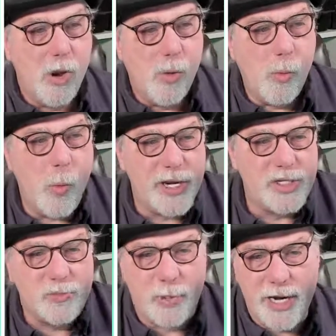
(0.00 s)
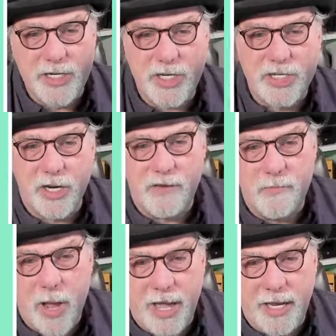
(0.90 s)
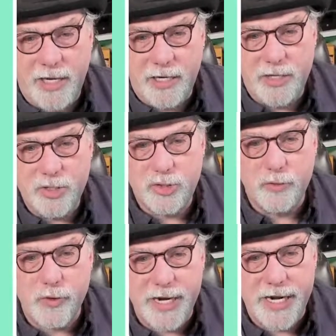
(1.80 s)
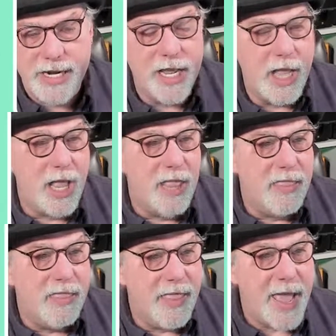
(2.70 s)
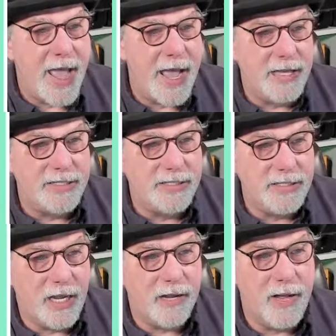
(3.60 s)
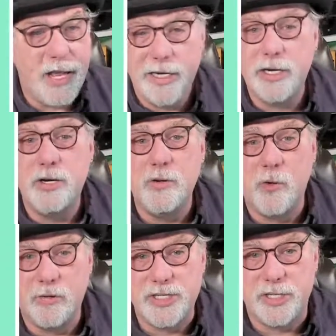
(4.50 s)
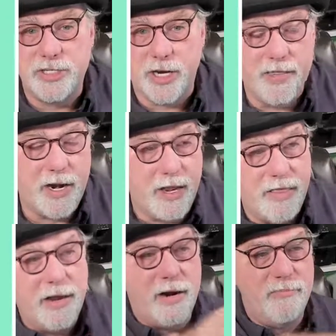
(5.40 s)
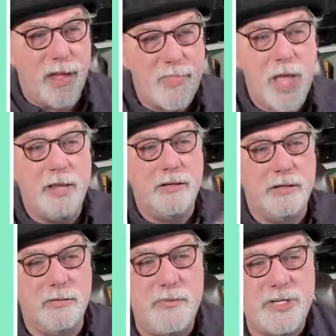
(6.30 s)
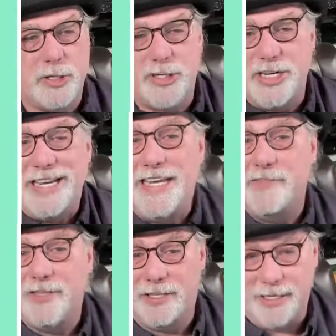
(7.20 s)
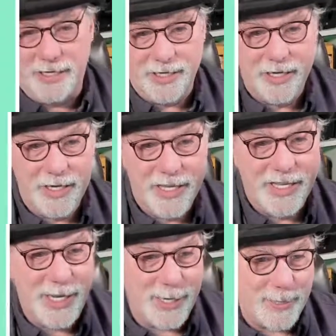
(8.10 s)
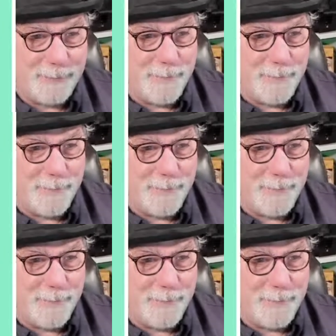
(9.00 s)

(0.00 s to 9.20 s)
which branches of my tree that I need to do more research on, that I'm not researching evenly here.